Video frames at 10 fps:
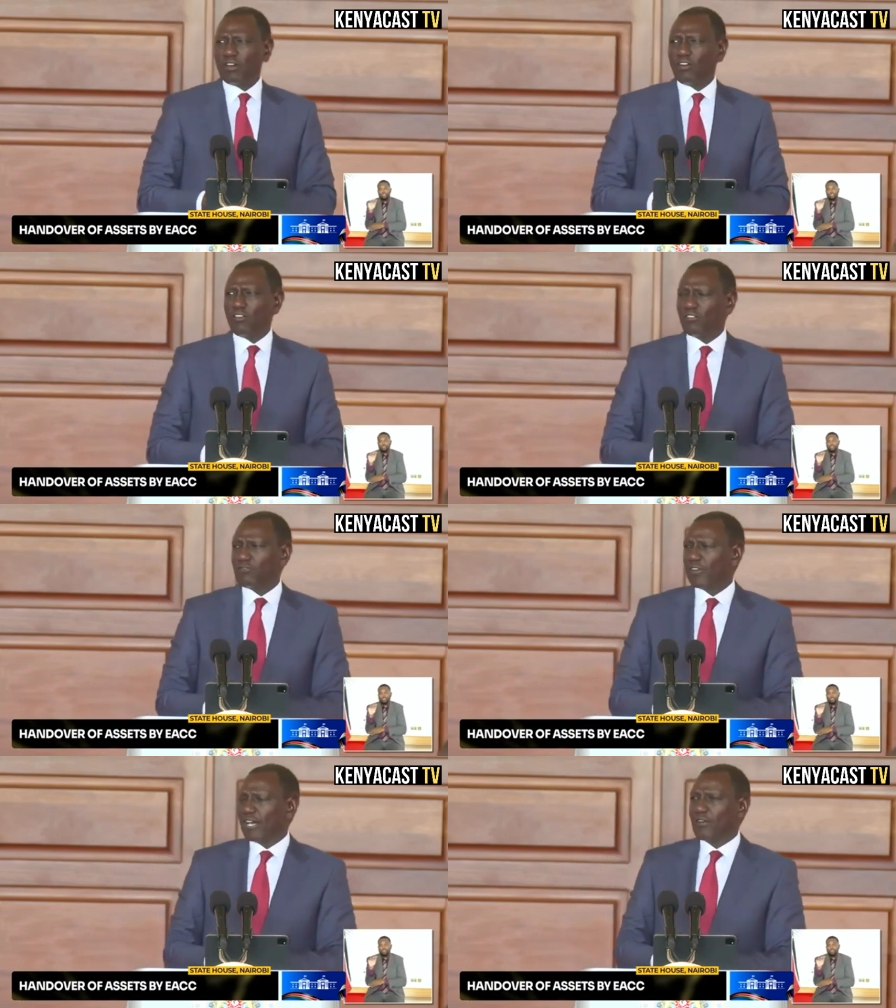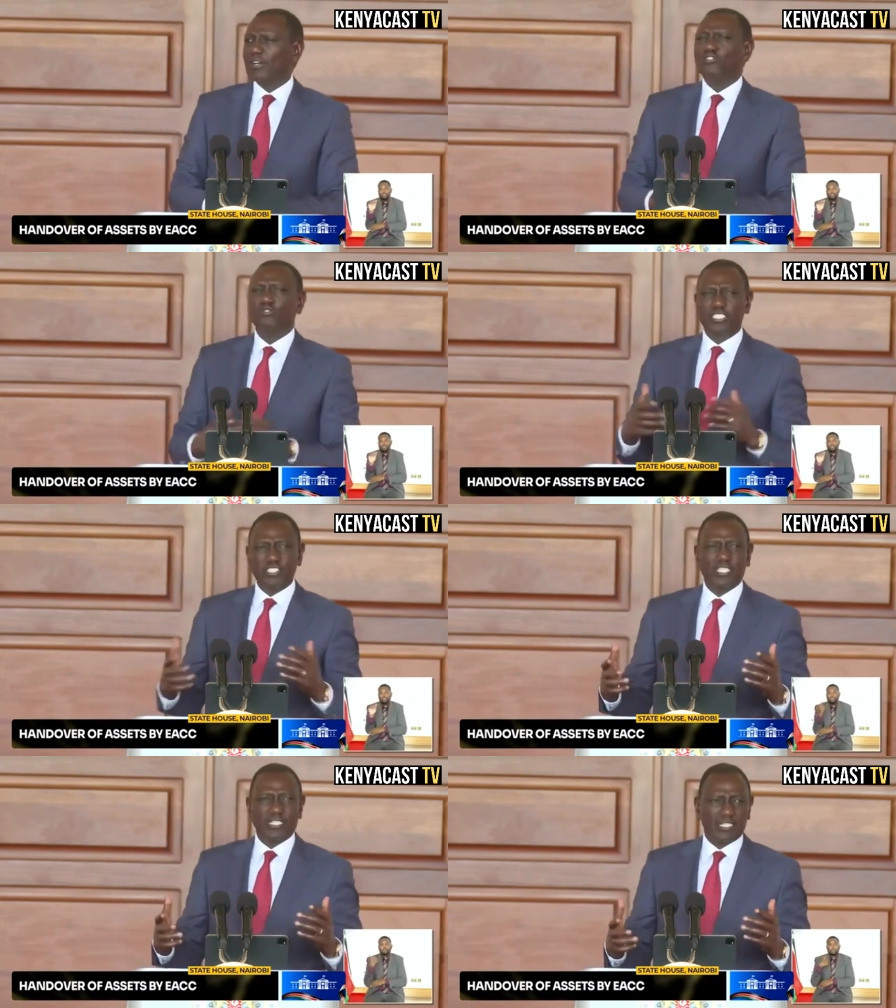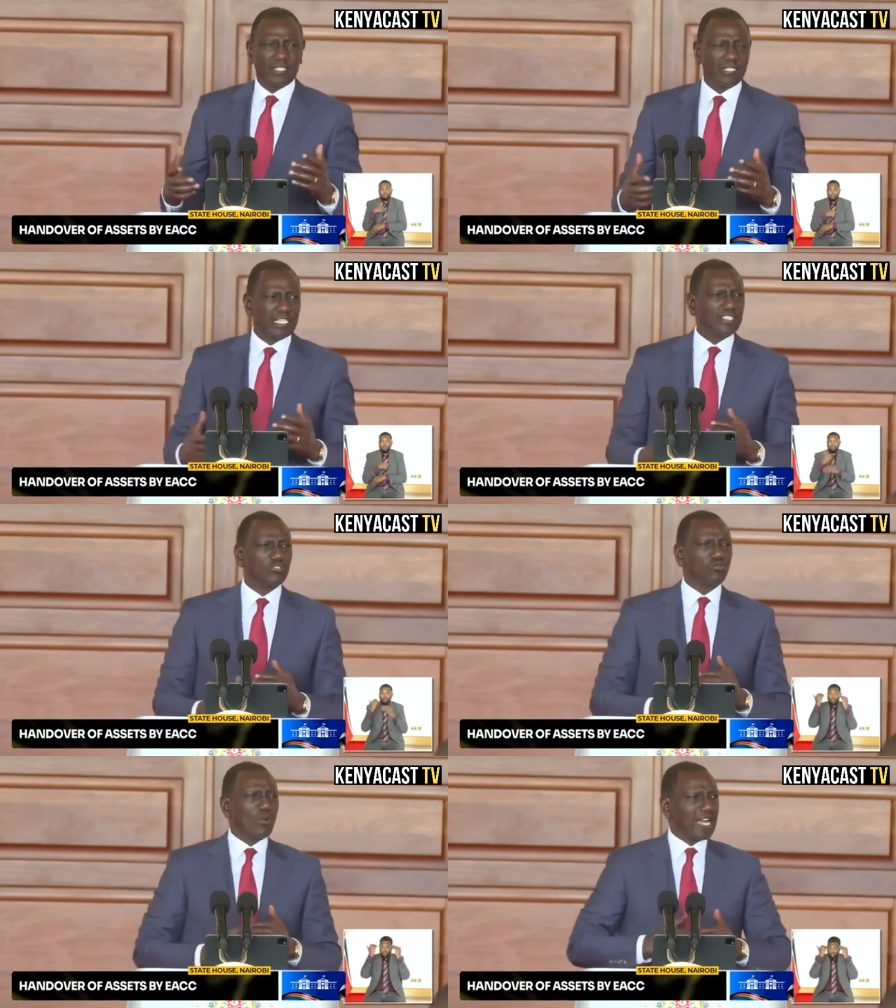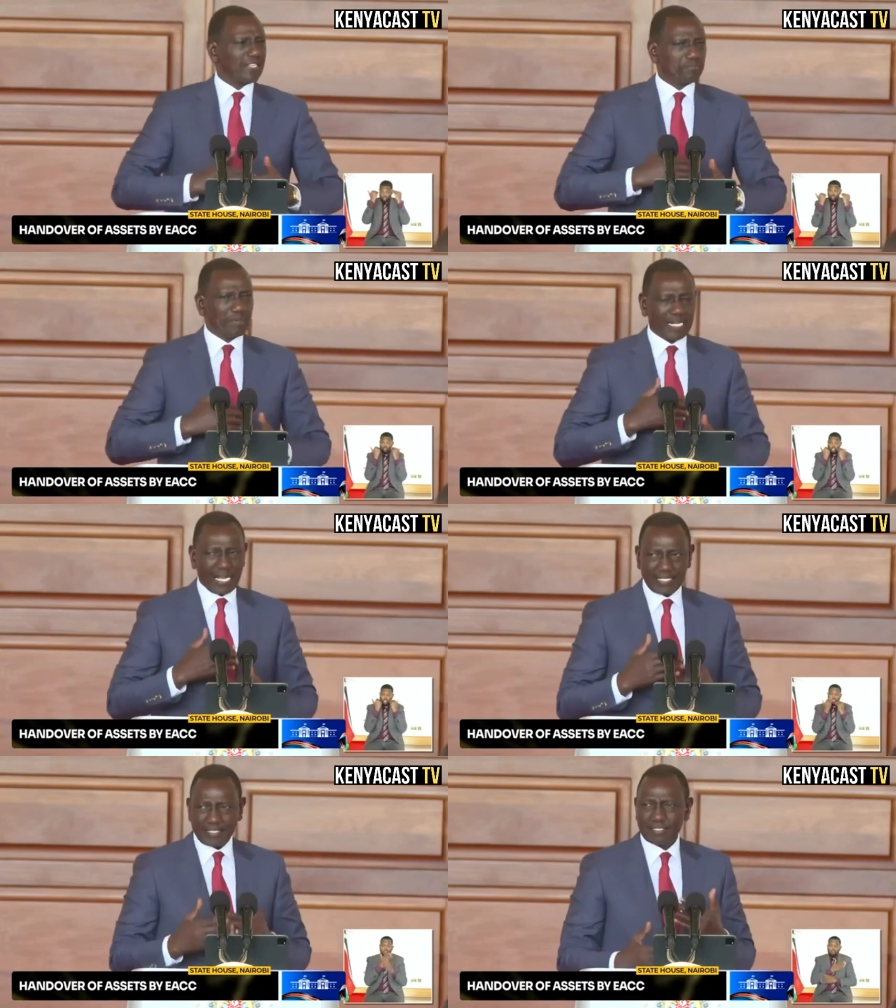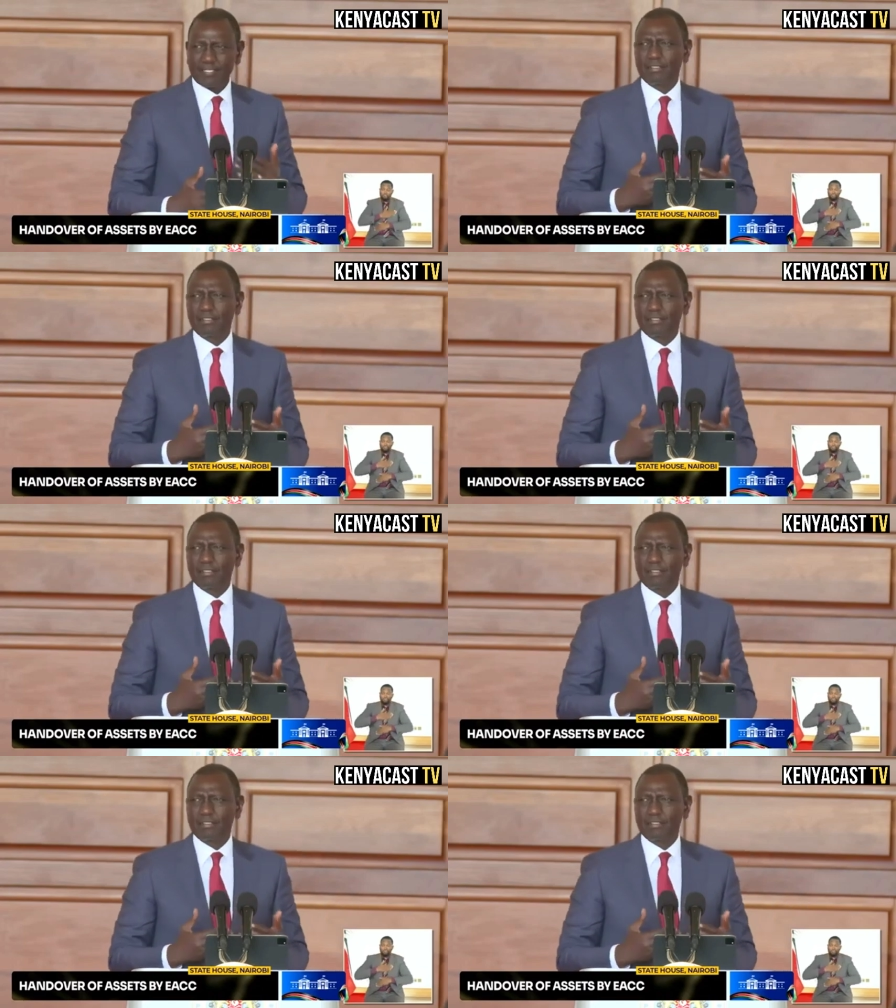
of our judiciary is to expedite